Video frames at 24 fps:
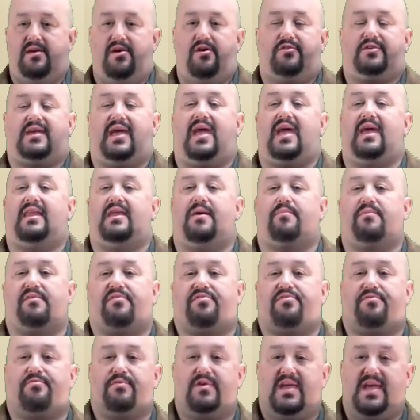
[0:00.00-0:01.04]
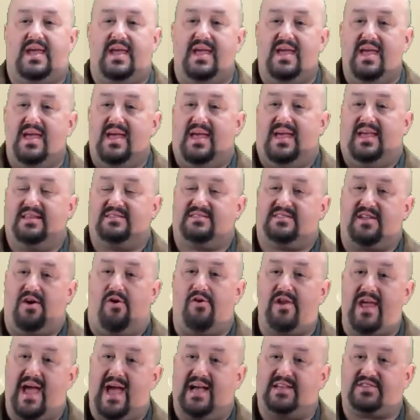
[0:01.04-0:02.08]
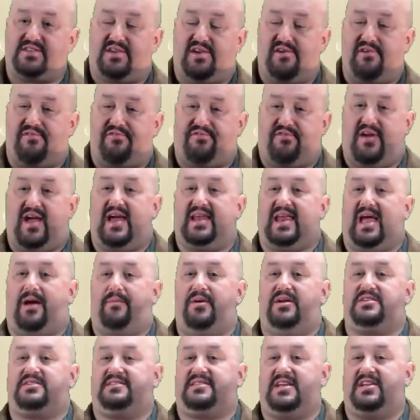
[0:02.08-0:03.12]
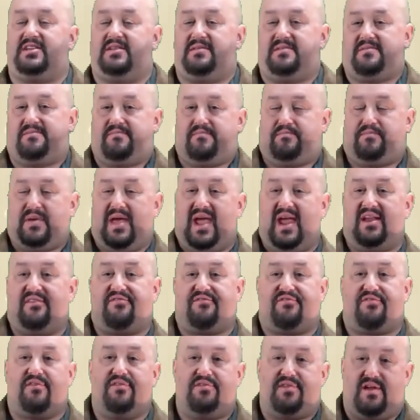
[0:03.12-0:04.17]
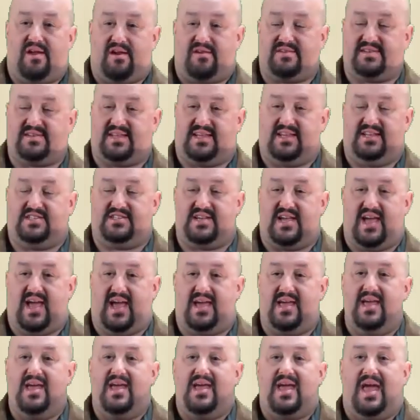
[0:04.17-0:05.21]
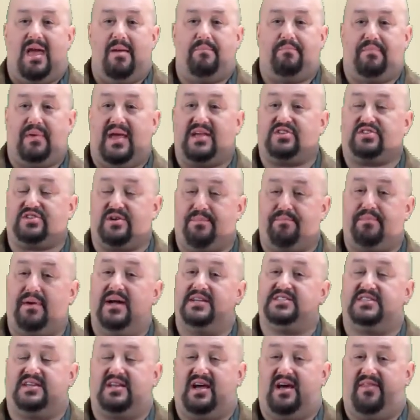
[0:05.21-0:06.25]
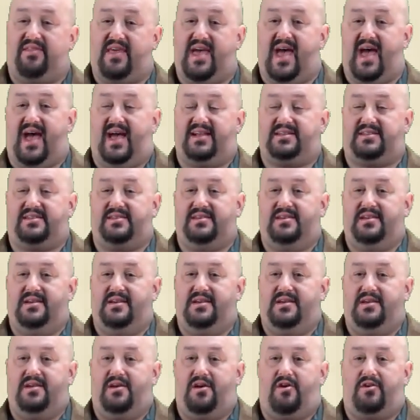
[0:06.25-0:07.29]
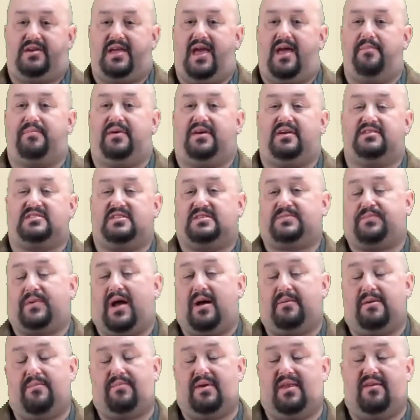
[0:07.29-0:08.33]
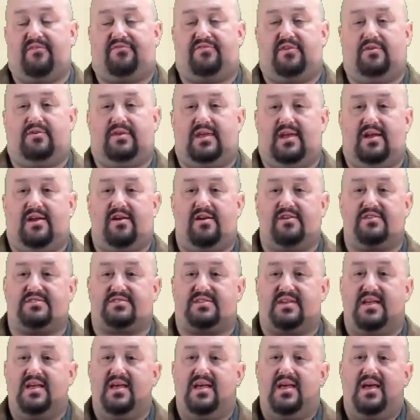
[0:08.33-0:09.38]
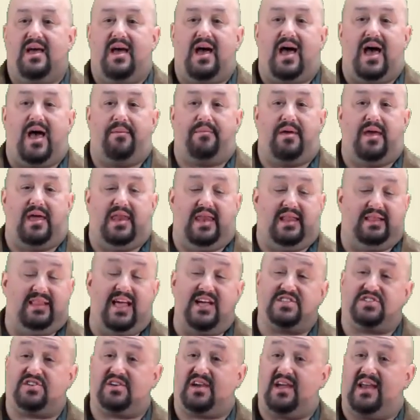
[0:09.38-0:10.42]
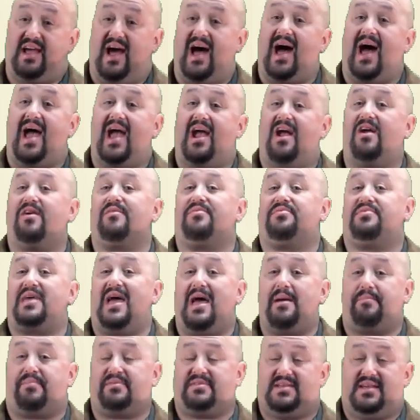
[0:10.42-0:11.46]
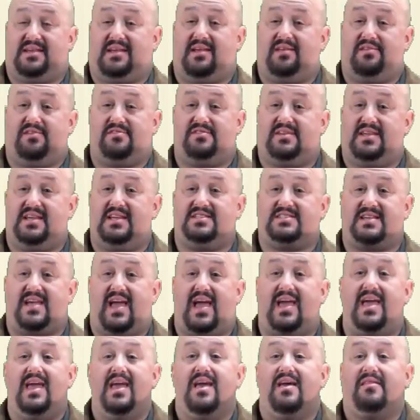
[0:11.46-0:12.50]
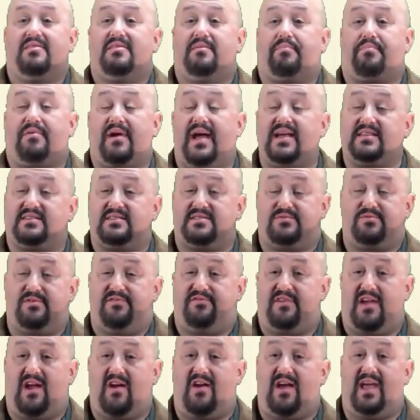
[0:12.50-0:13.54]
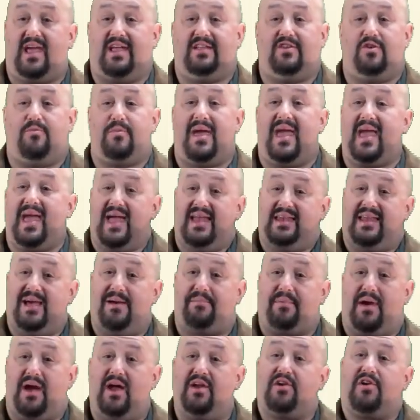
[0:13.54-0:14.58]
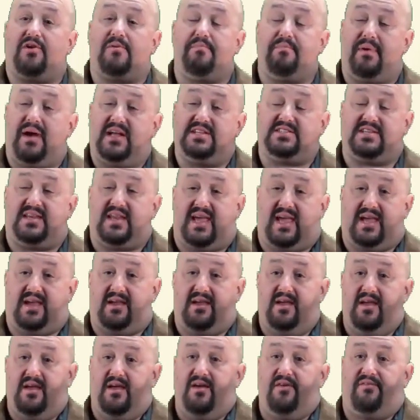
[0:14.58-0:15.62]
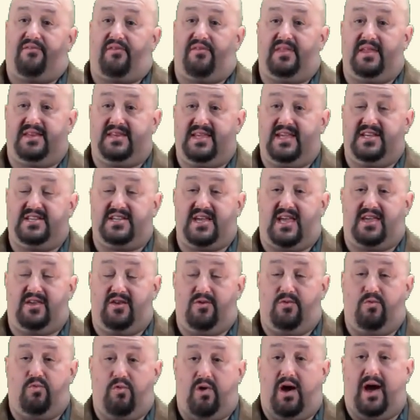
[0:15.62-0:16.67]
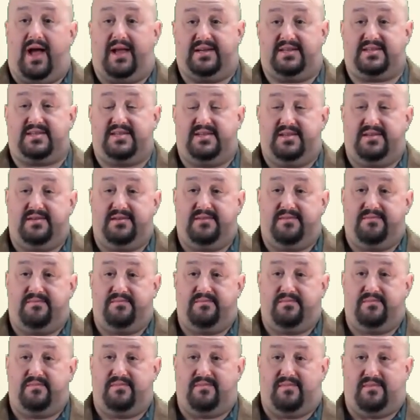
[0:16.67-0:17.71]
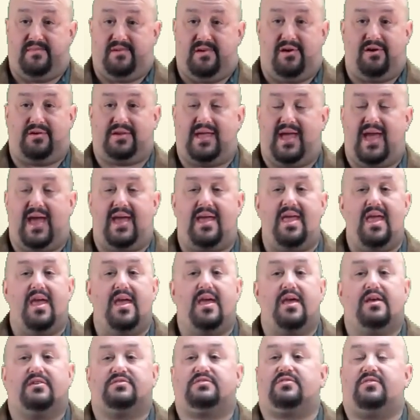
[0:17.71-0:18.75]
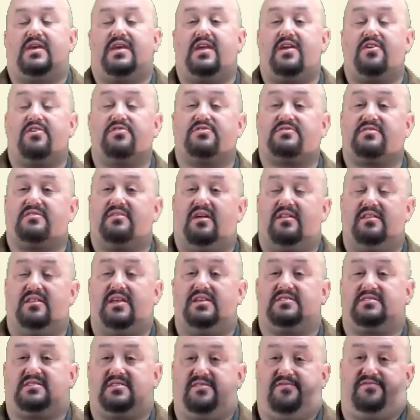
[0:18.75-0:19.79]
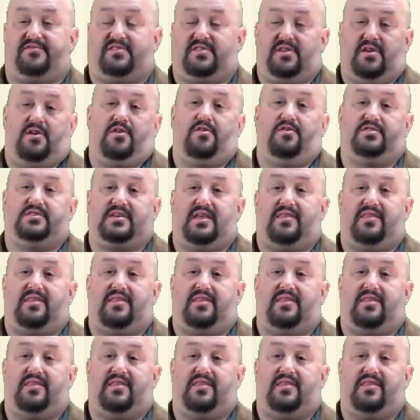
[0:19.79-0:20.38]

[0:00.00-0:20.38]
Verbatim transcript: Okay? And number three is don't ask your friend how much they paid for their DJ and base your budget on that. Okay? Because it's probably been a few years. Um, and unless you're going to hire that particular DJ, the prices will vary and you may end up under budgeting for the DJ you want. Okay? So here's a list of do's.